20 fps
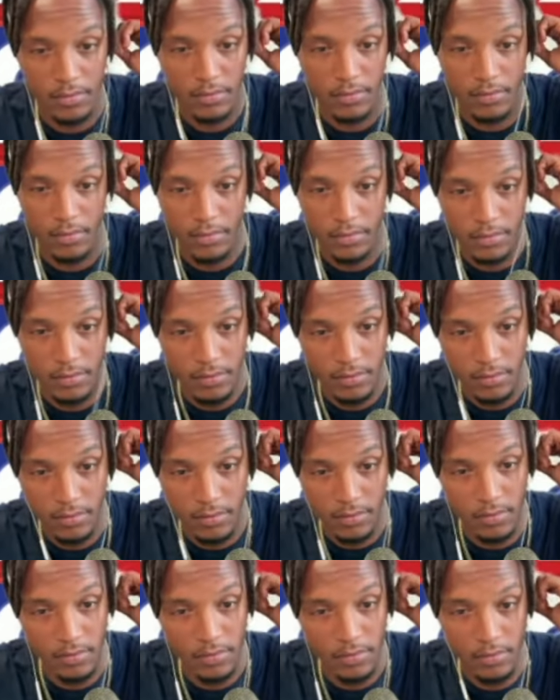He left
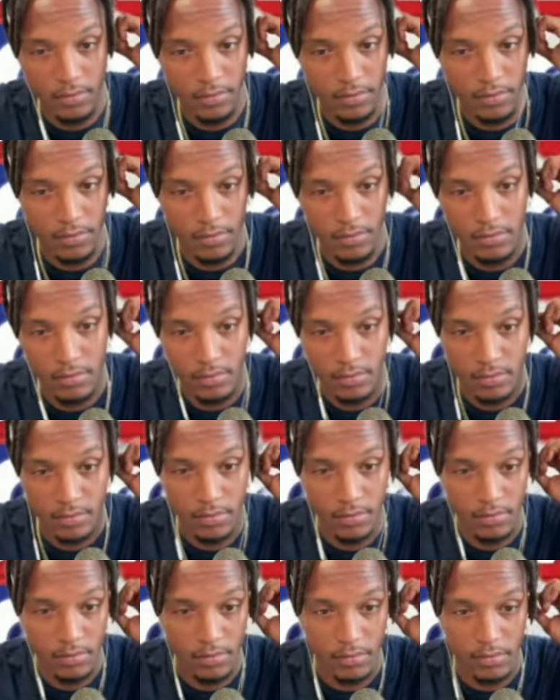behind a wife and
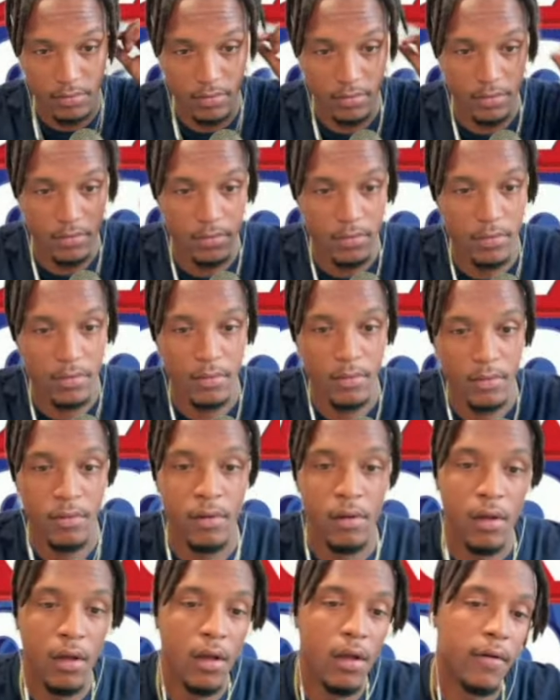two daughters.
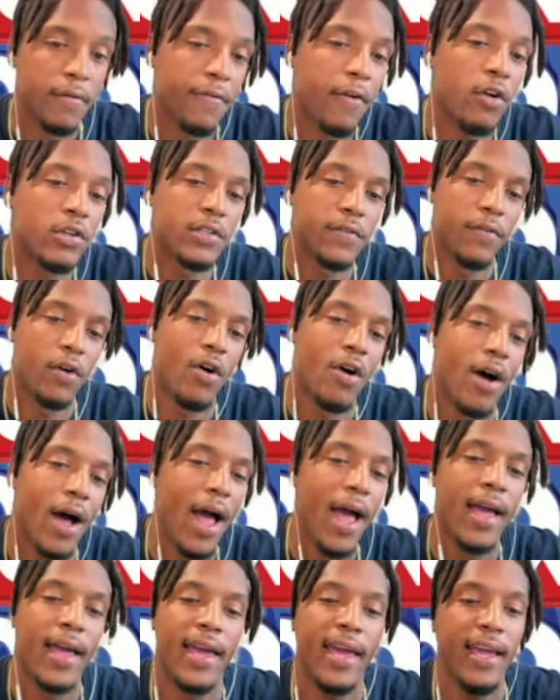Troop First of all, I
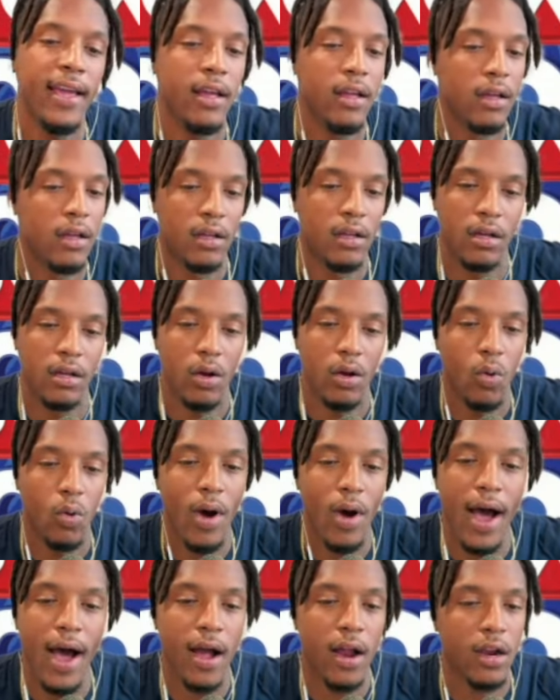hate
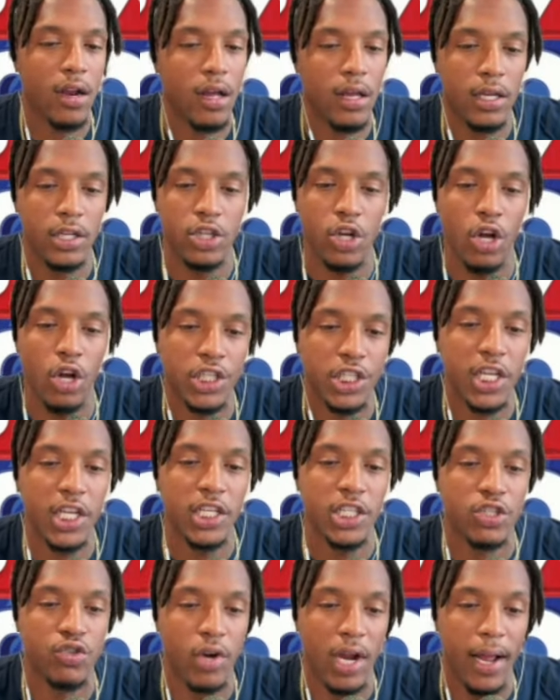why is your
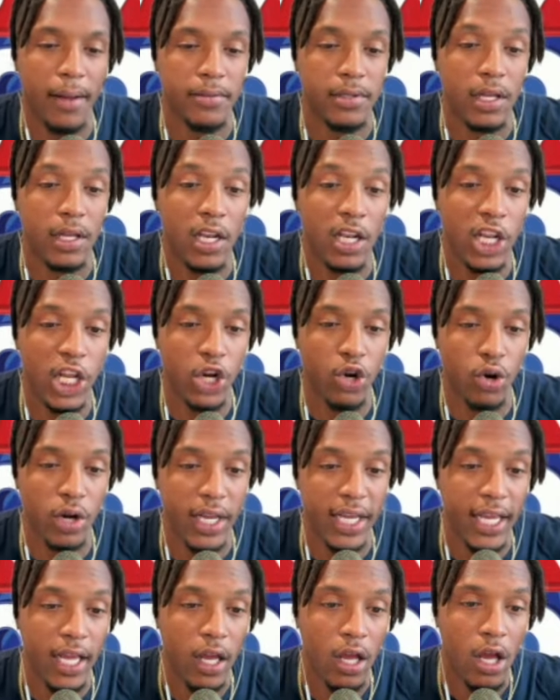chin straps
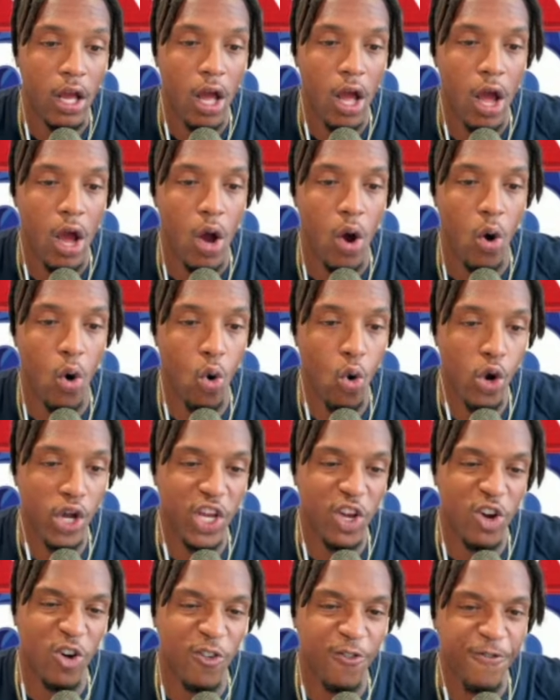literally on
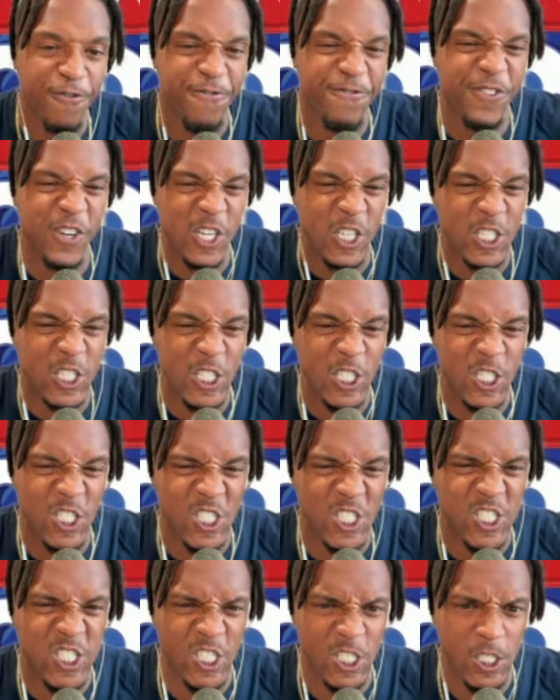your fucking
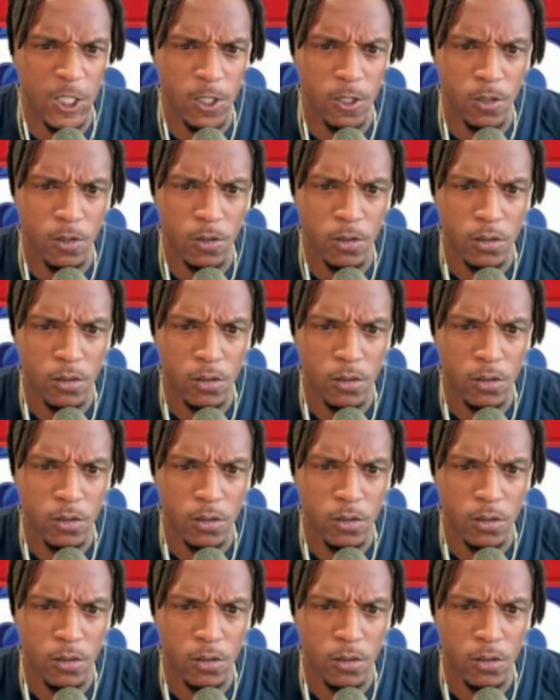chin?